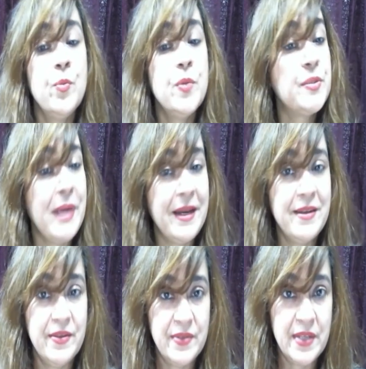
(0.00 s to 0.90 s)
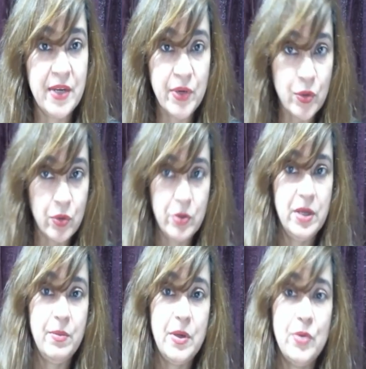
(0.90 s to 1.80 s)
perspectives that we are
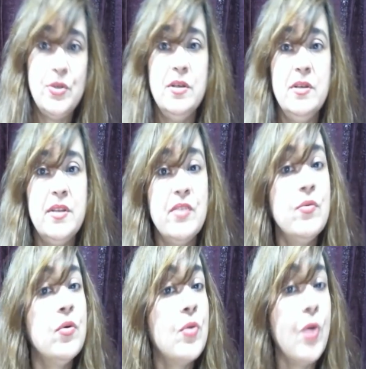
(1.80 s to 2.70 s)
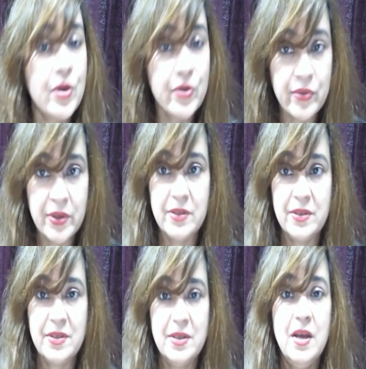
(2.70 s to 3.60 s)
talking about here. There are 4
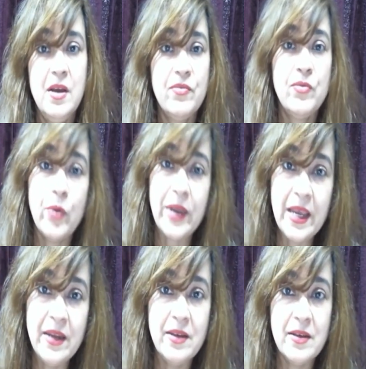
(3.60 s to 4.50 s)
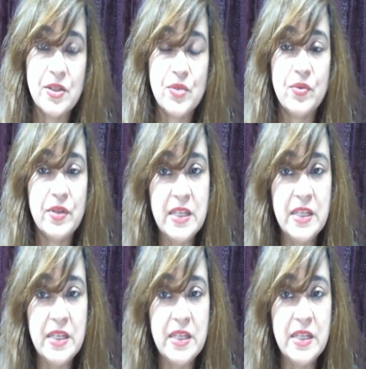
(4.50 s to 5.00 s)
quadrants, 4 areas.